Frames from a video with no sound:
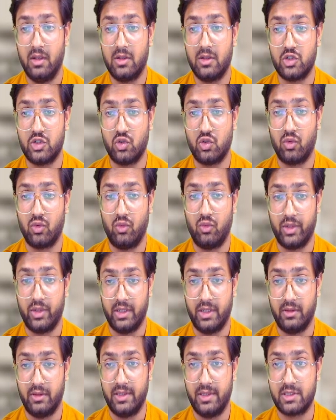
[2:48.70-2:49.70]
zone over here.
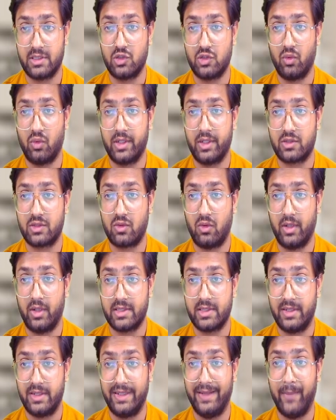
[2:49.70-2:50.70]
This zone is called as a
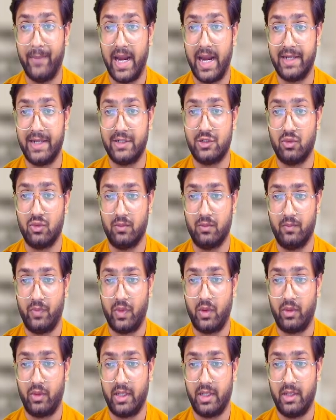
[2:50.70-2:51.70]
demand zone.
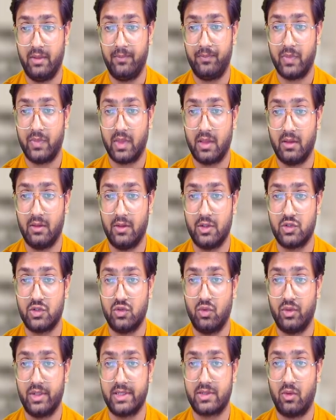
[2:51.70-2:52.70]
Okay, this
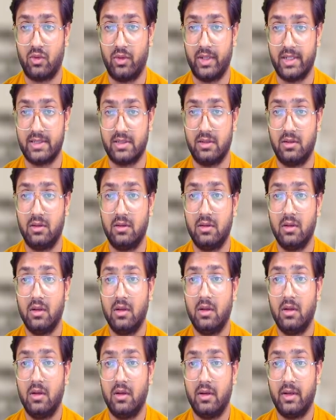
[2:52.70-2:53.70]
zone is called as a
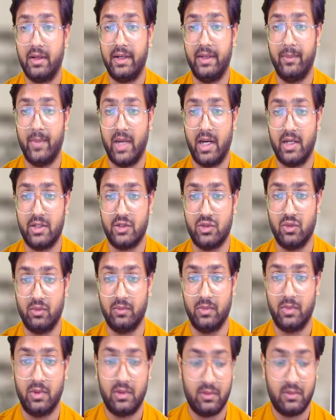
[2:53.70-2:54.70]
demand zone.